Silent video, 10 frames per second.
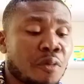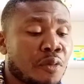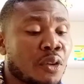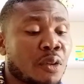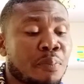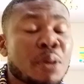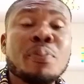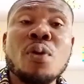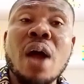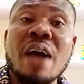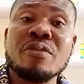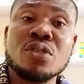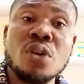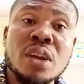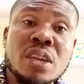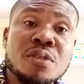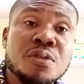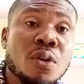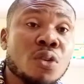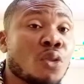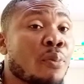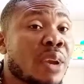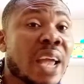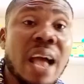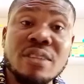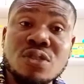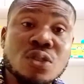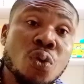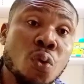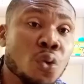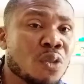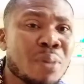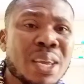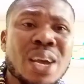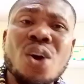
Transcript: for the people I've done it for, nobody has told me,